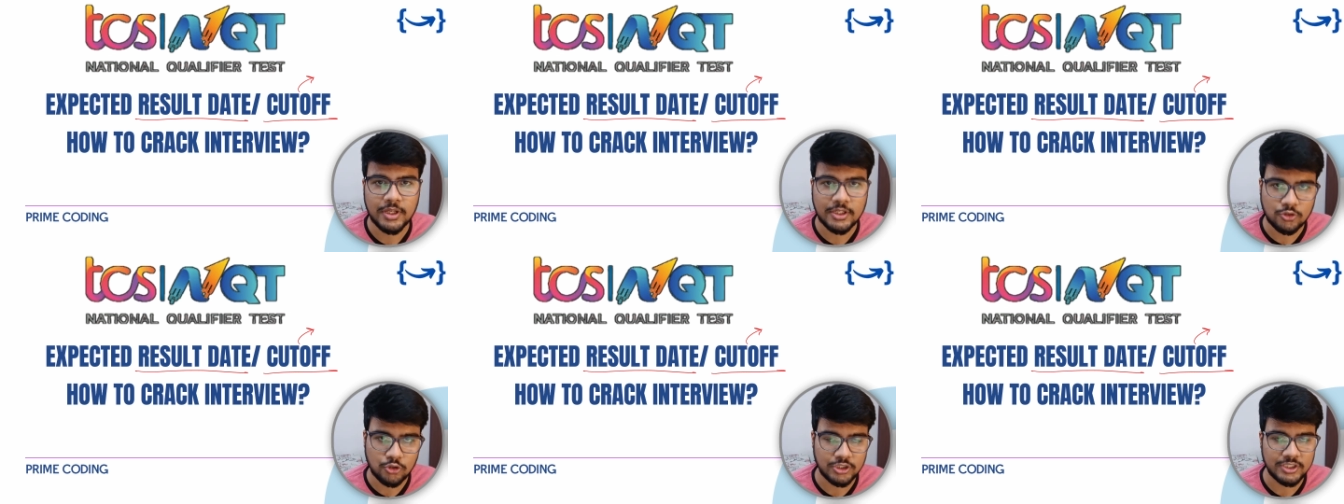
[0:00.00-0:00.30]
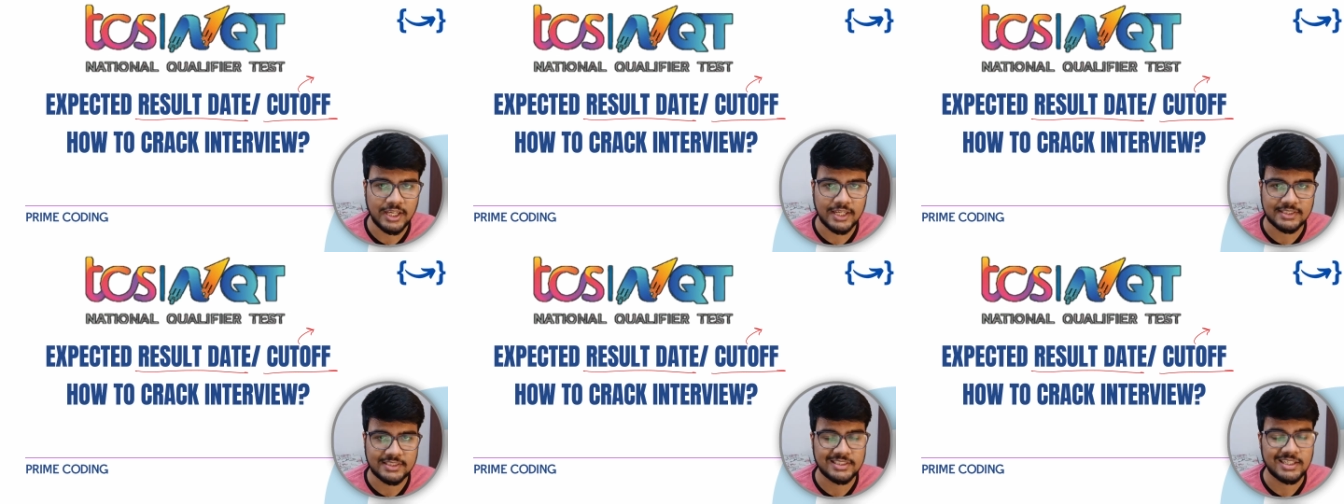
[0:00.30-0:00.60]
So
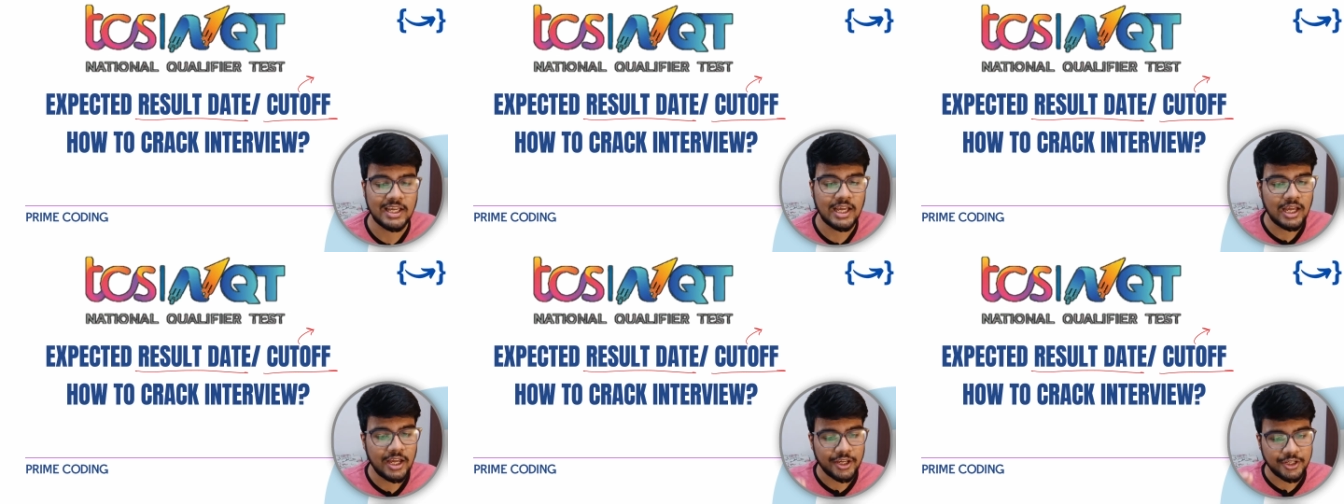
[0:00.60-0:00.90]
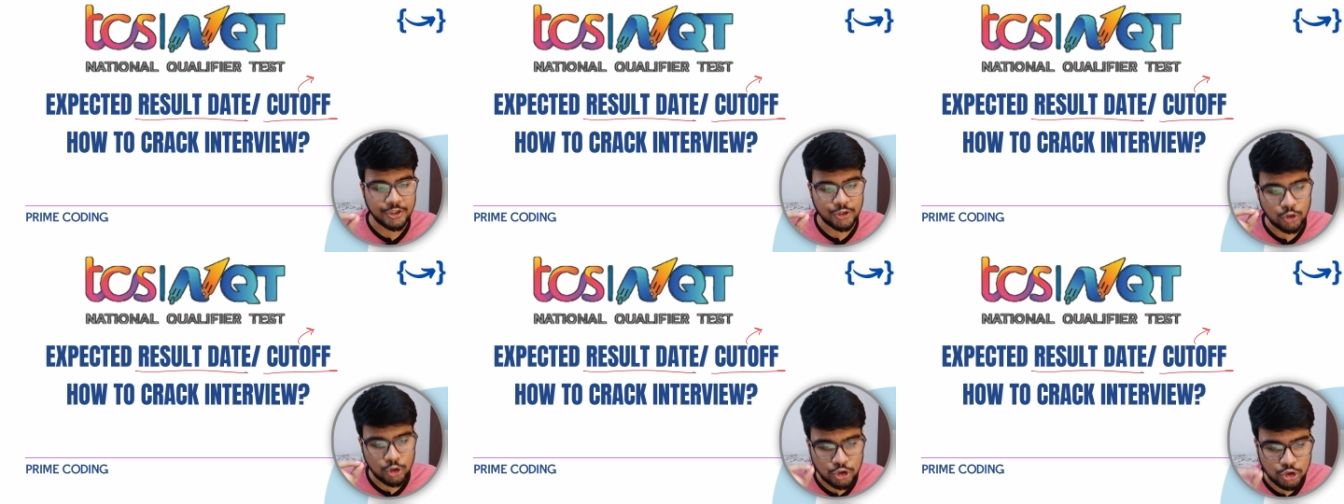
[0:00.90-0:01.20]
yes,
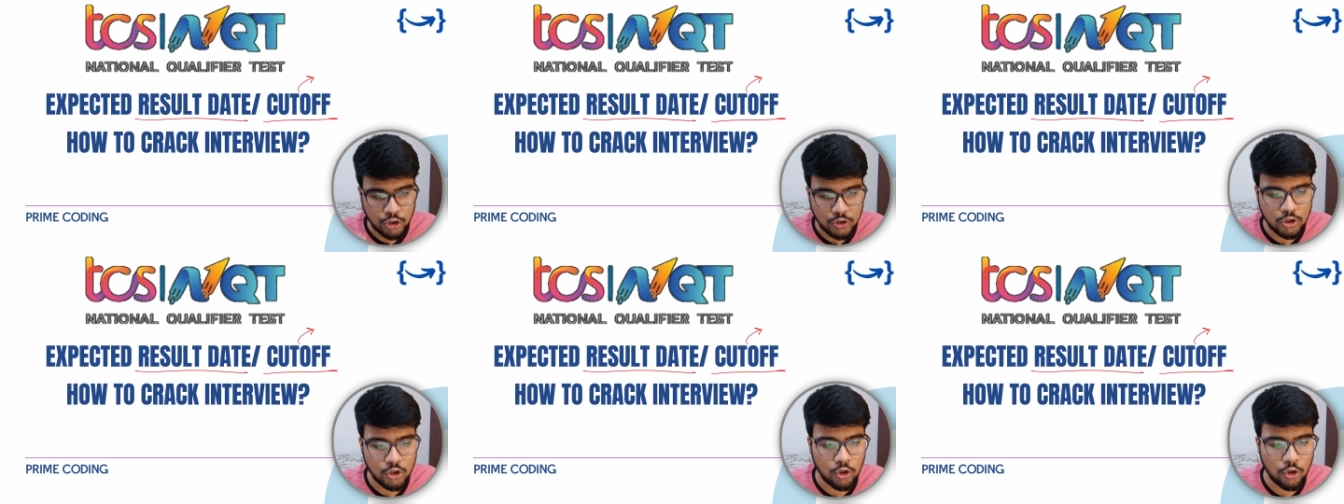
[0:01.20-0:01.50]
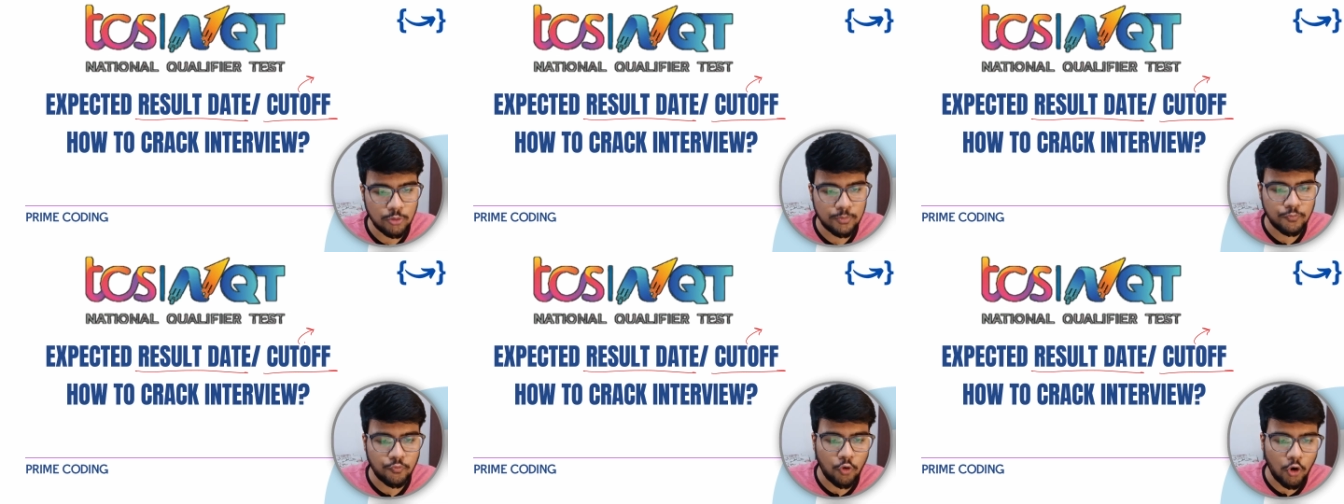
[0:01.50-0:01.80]
you should
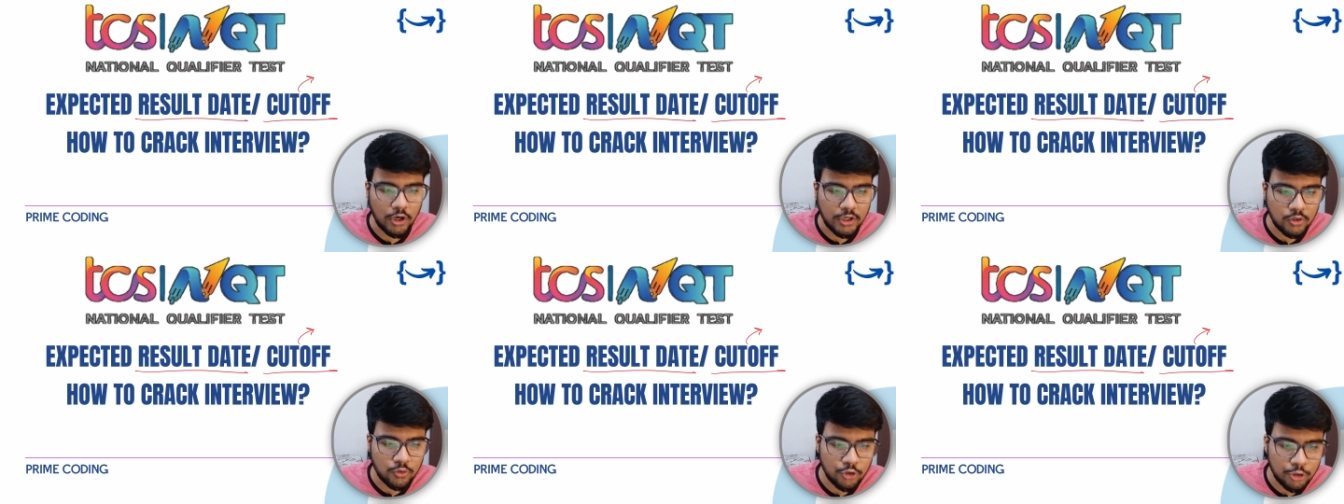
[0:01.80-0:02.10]
know what